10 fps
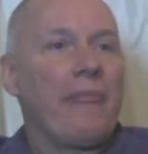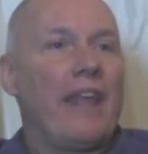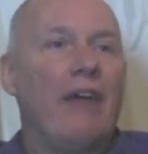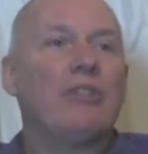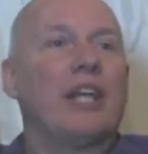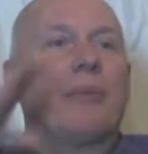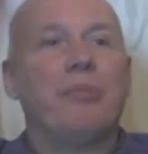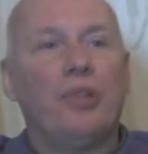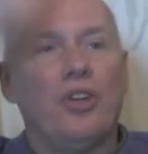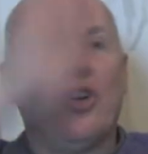that was like
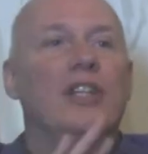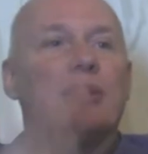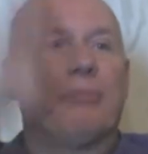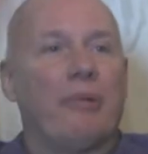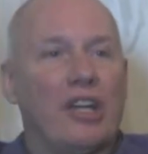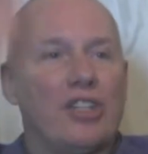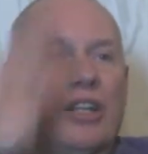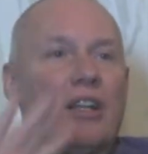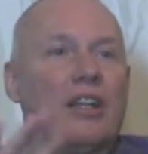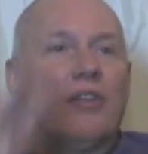pure
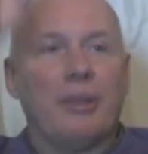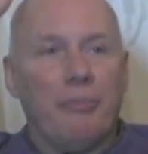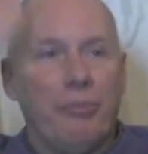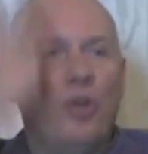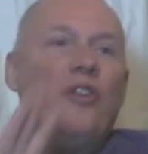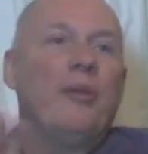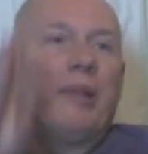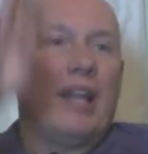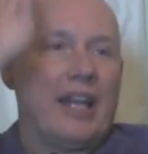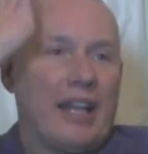inspiration. There was a movie
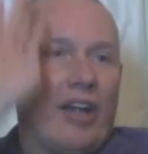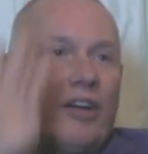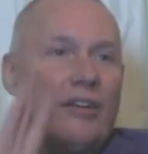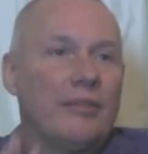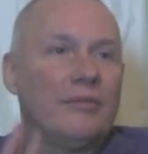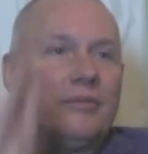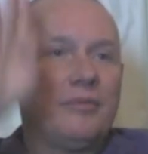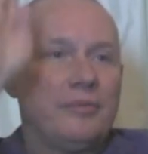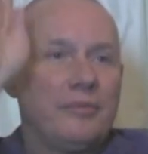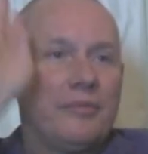playing there,
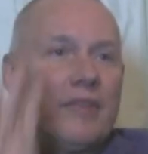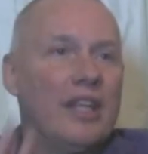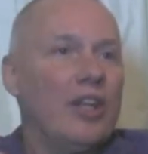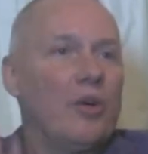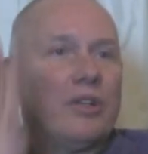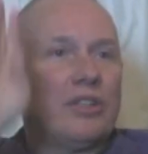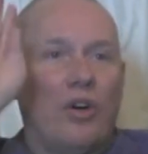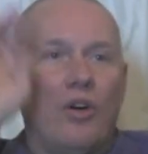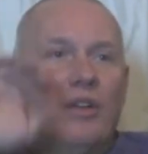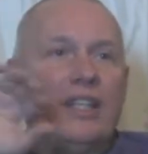and there was
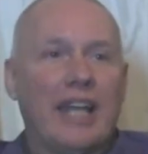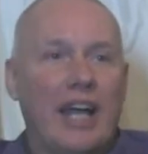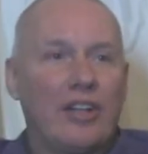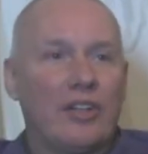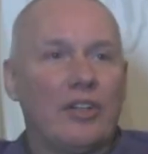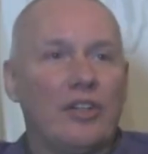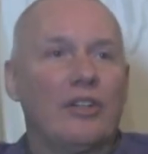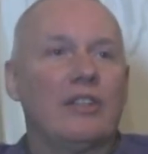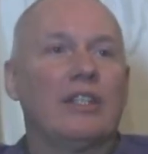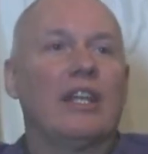all these
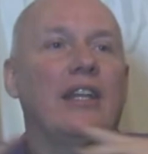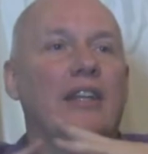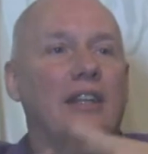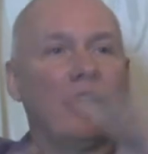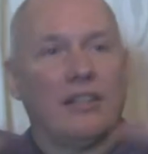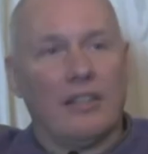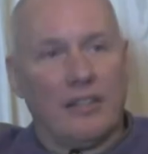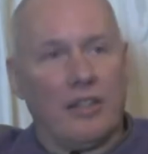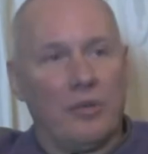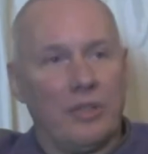actors, and
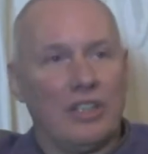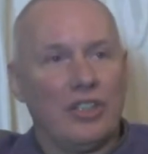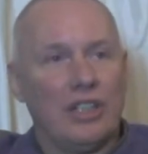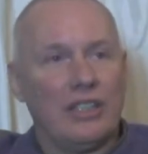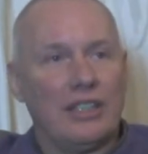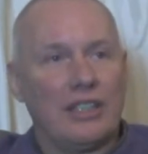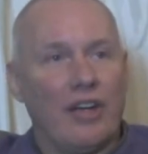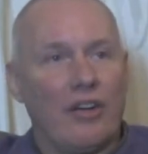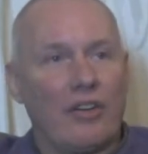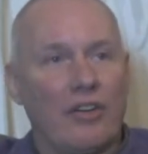there was the Jesus
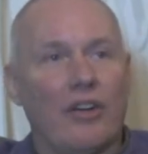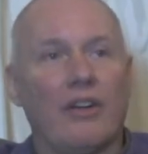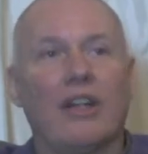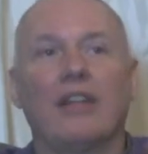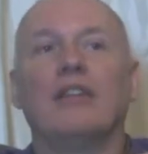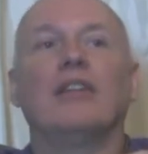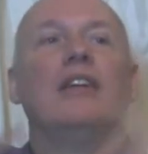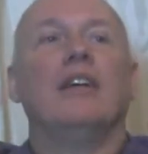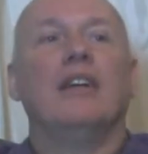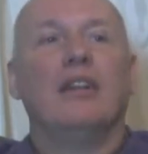character, and
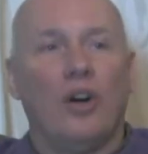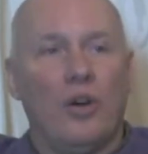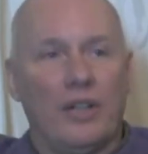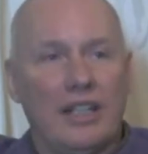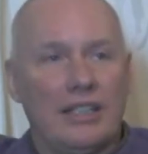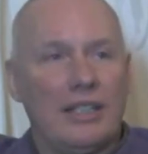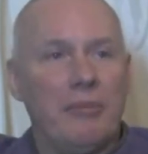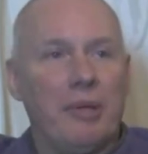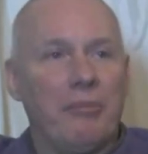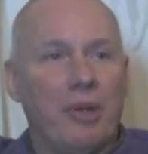all these
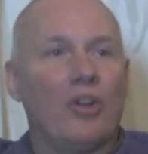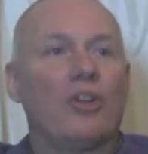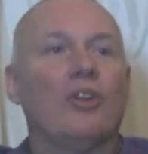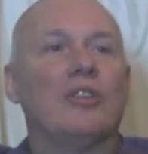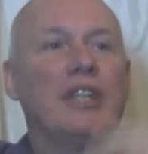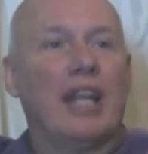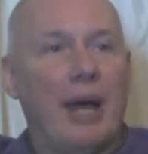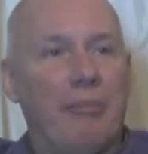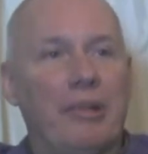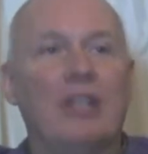seeming miracles that
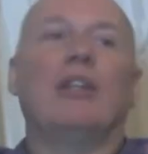happened